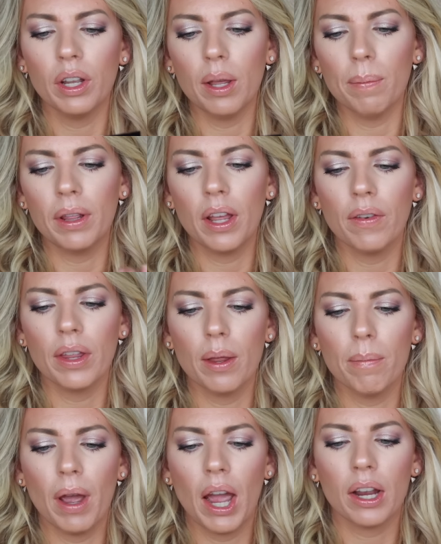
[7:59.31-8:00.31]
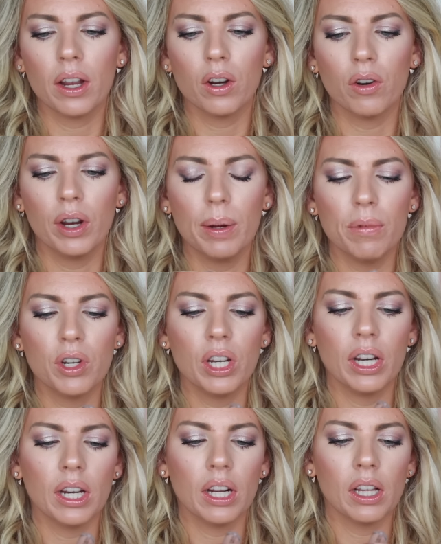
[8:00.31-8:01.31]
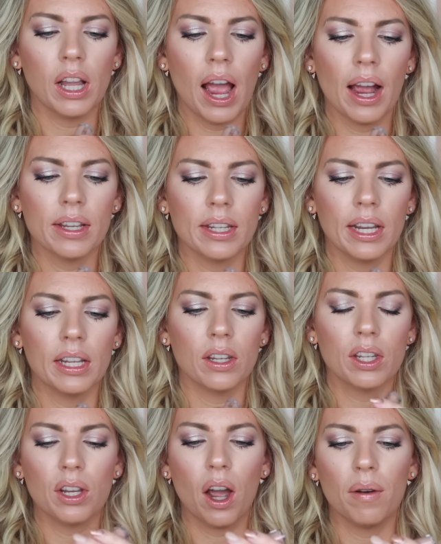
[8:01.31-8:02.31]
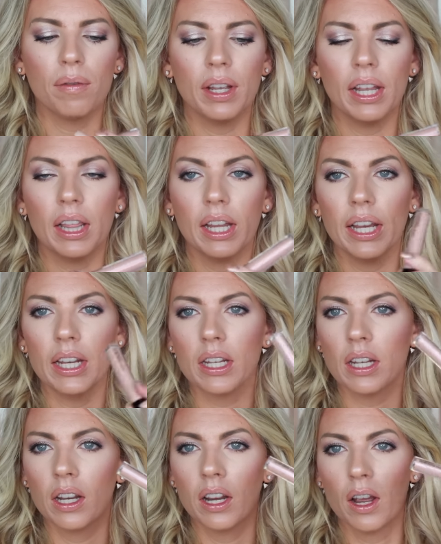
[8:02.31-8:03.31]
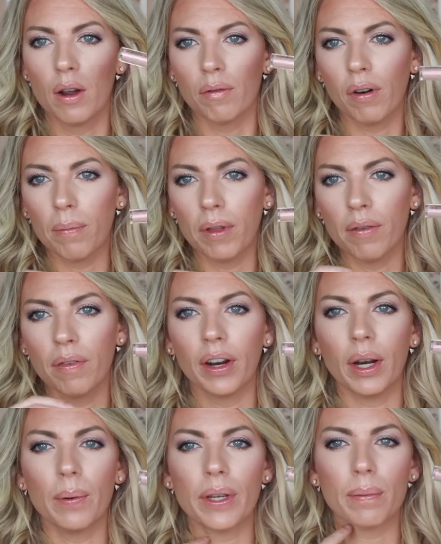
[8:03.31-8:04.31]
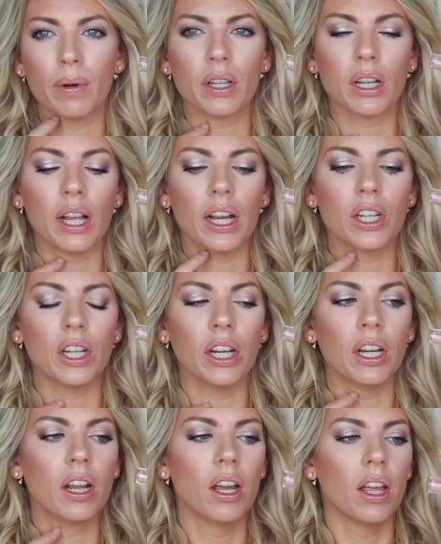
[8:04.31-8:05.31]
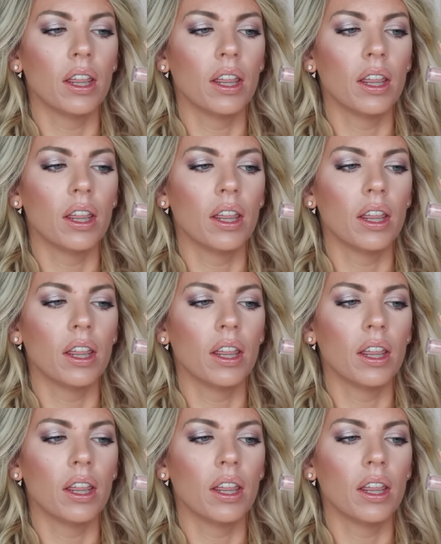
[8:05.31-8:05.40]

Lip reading: really been loving the MAC Cream Sheen Glass in Softly Lit from the Fairy Whispers collection.